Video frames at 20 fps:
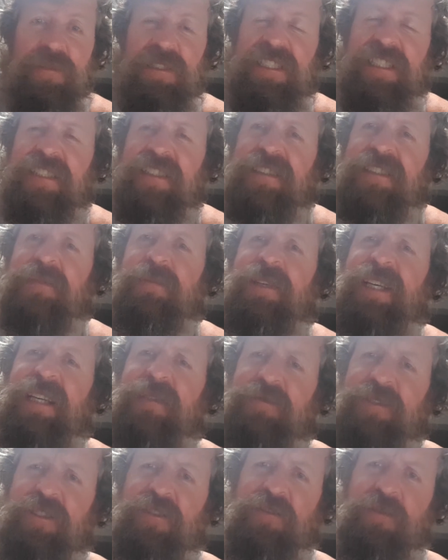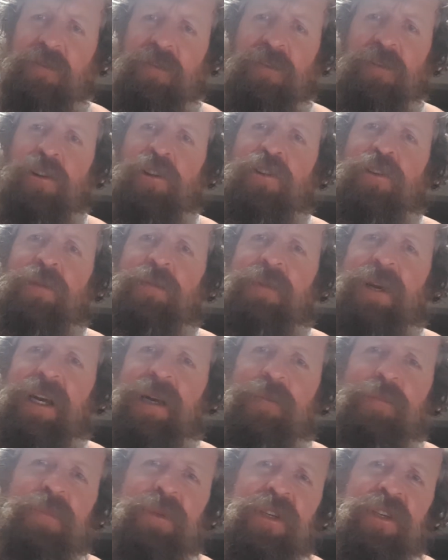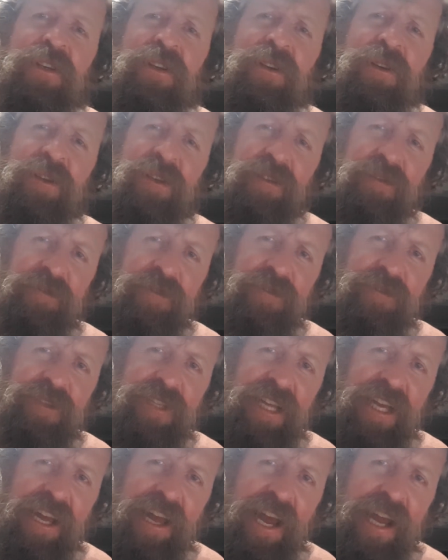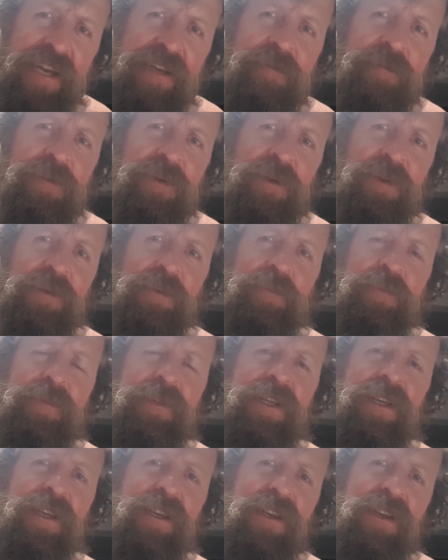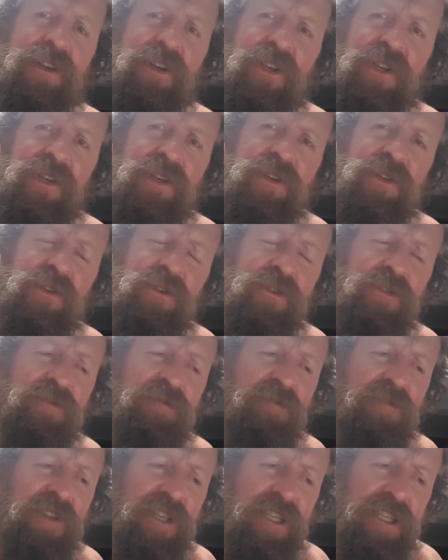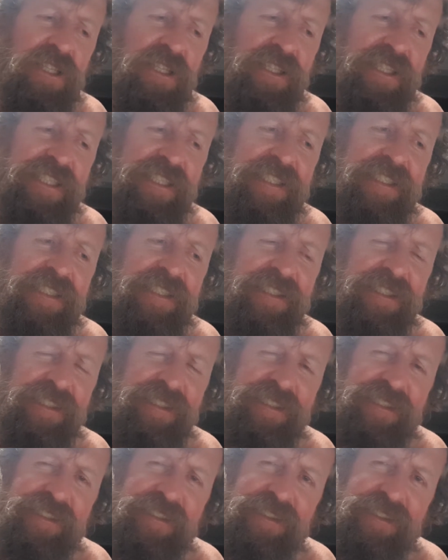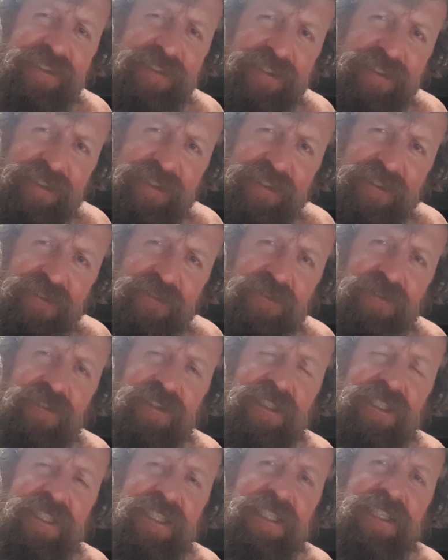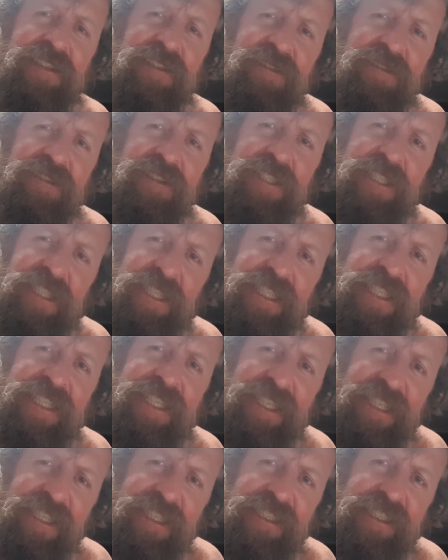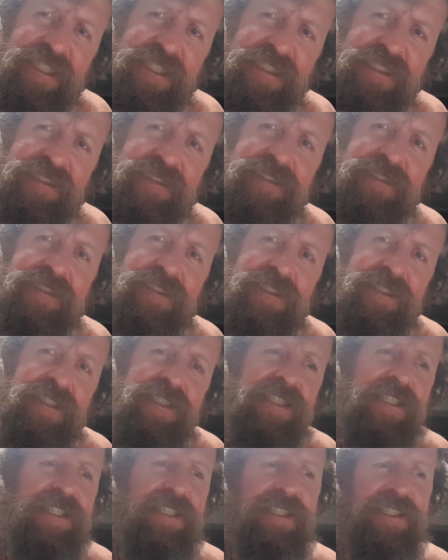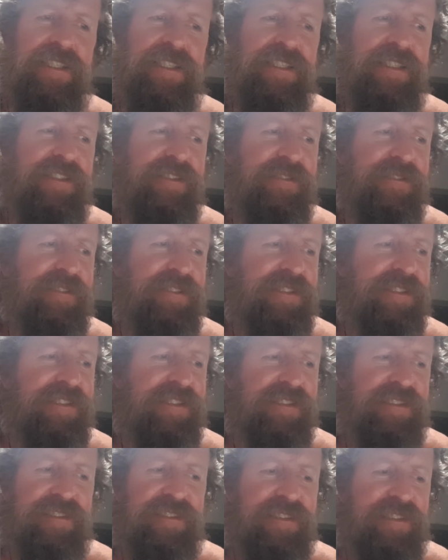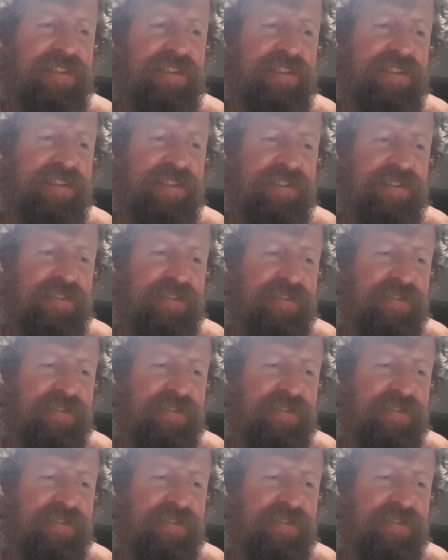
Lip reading: But just to be able to groom a beautiful animal who really, really, really needs it was just,